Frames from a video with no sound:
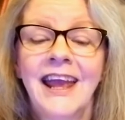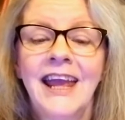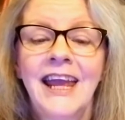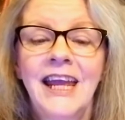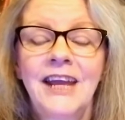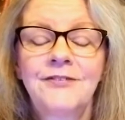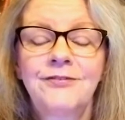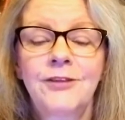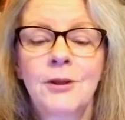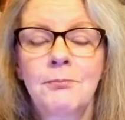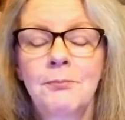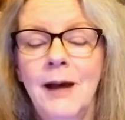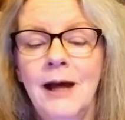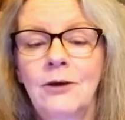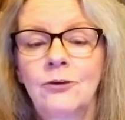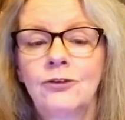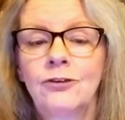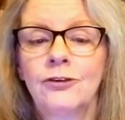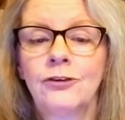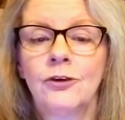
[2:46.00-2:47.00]
If the
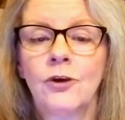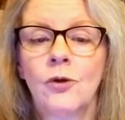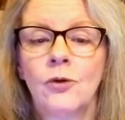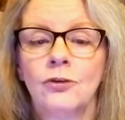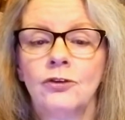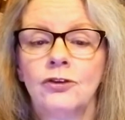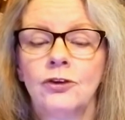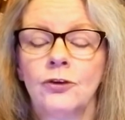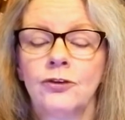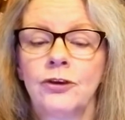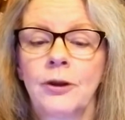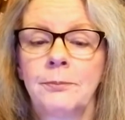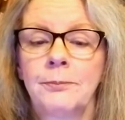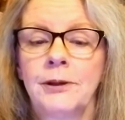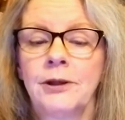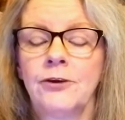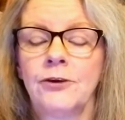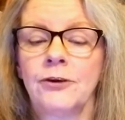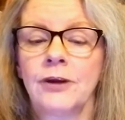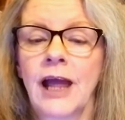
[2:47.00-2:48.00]
mountain goat shows up
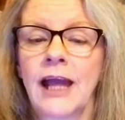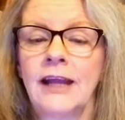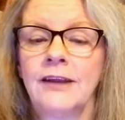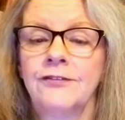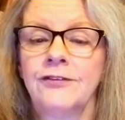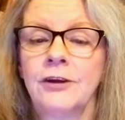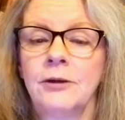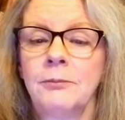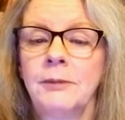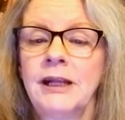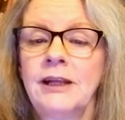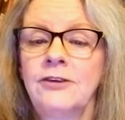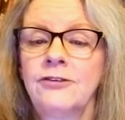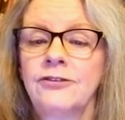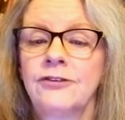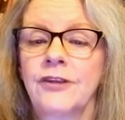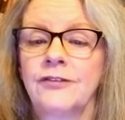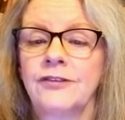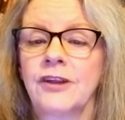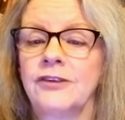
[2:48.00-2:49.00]
in your life, it means
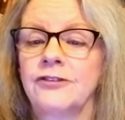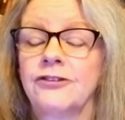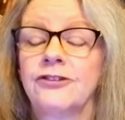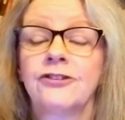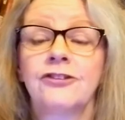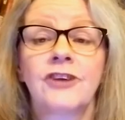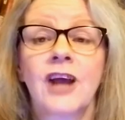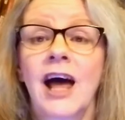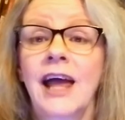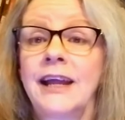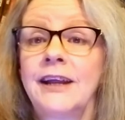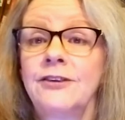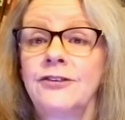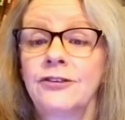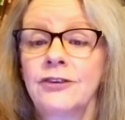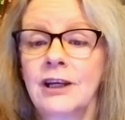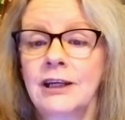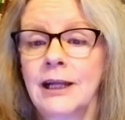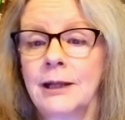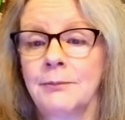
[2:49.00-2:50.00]
that the sky is
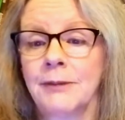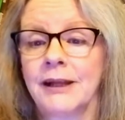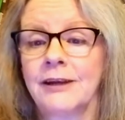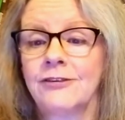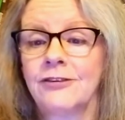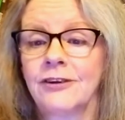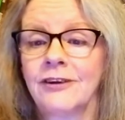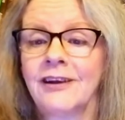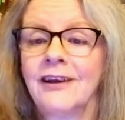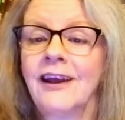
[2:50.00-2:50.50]
the limit